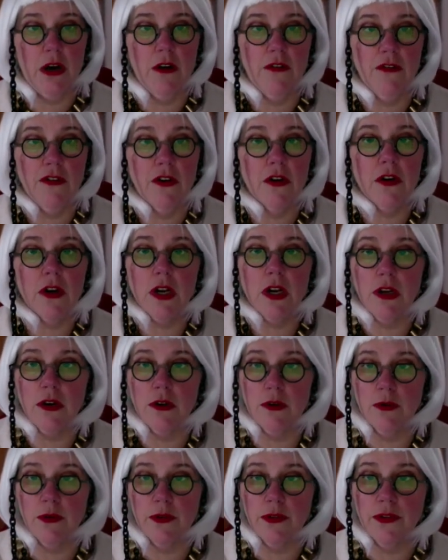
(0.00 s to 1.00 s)
of her
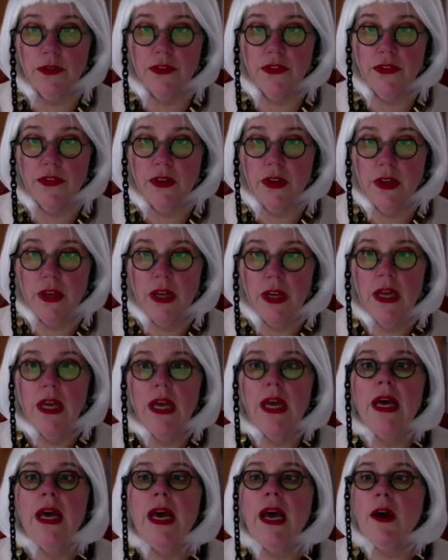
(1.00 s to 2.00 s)
clothes."
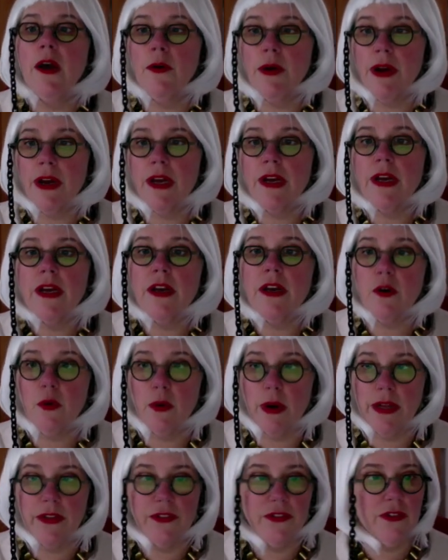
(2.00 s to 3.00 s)
Herrick
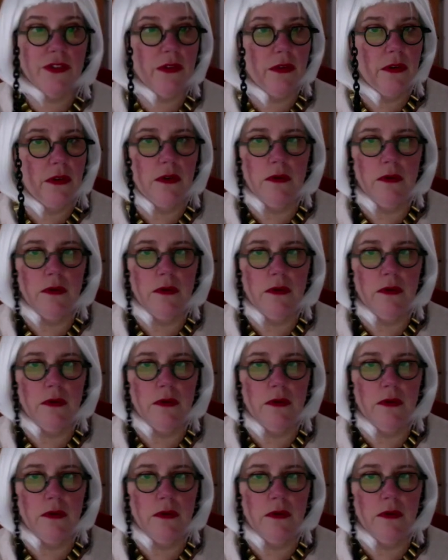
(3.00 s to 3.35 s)
equates,